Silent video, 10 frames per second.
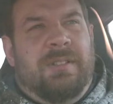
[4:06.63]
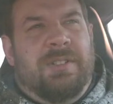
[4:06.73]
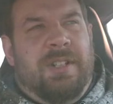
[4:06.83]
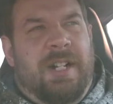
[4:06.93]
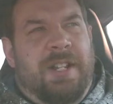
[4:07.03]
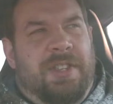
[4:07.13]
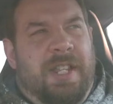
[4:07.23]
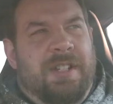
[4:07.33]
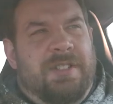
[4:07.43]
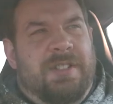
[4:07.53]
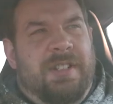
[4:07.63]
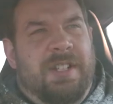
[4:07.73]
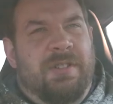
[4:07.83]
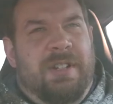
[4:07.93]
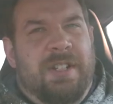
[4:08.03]
There's a lot of things that
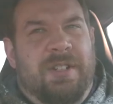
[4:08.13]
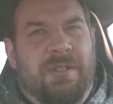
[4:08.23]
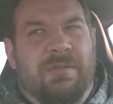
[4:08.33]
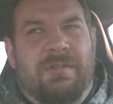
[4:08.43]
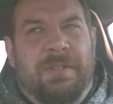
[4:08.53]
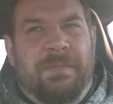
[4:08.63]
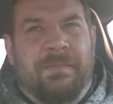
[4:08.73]
you can do